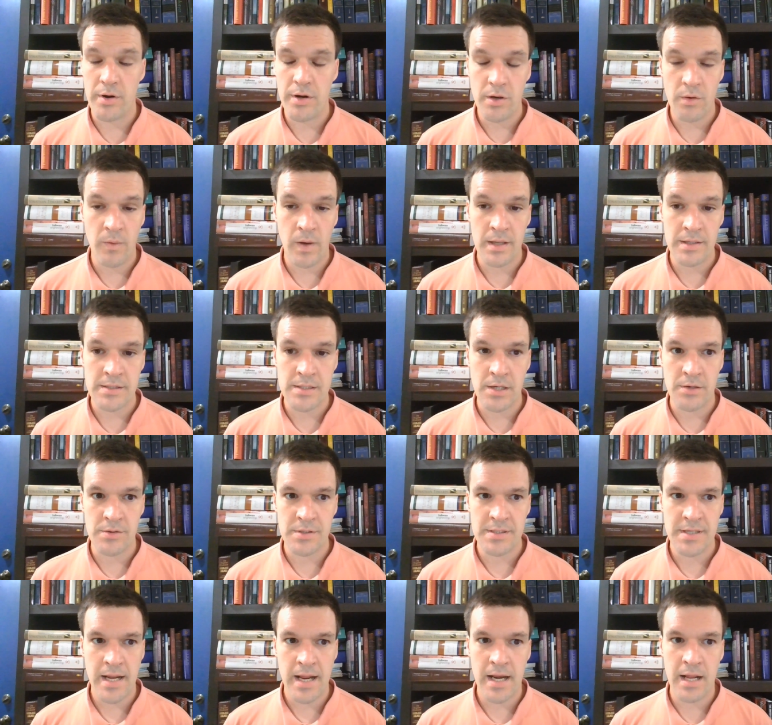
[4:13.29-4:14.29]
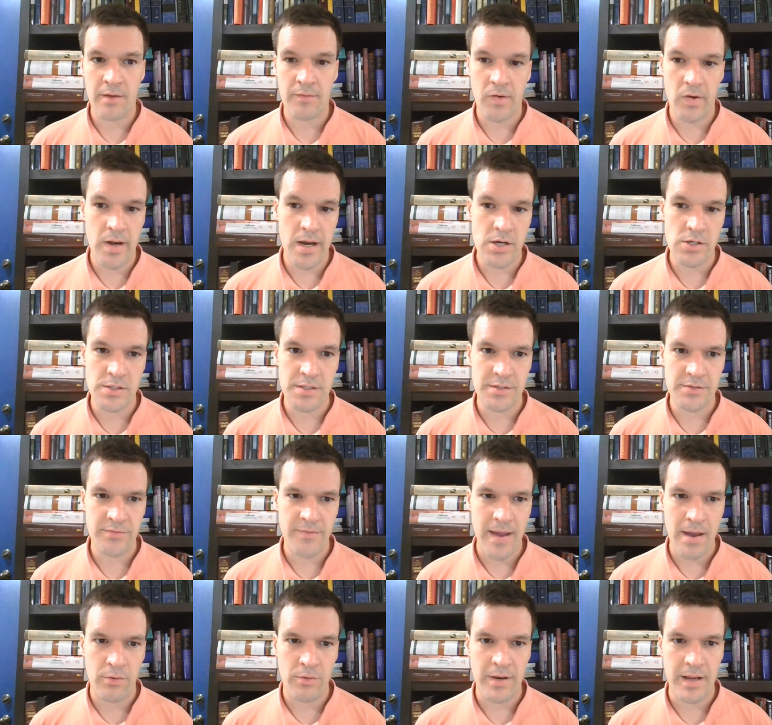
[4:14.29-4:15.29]
nuanced understanding of our nation's
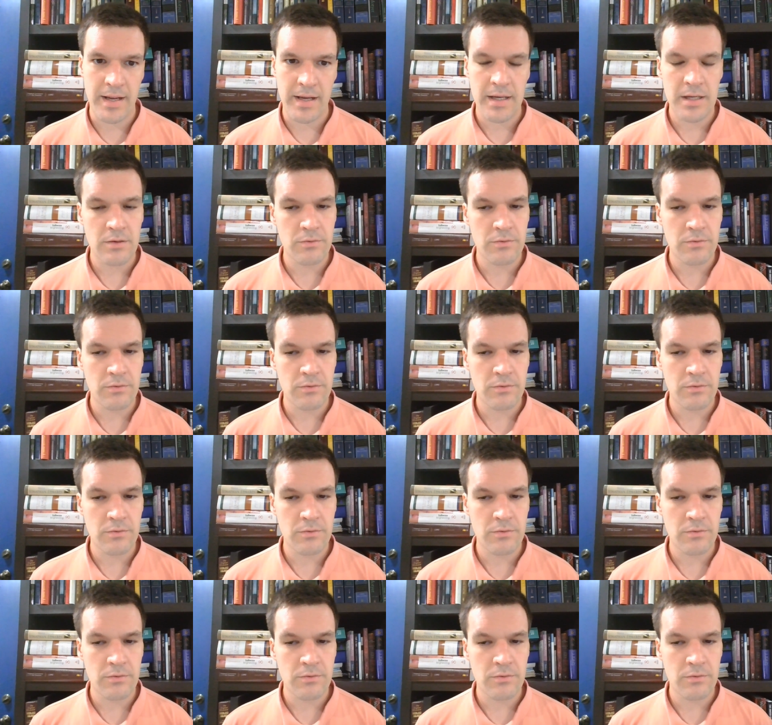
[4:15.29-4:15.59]
founding,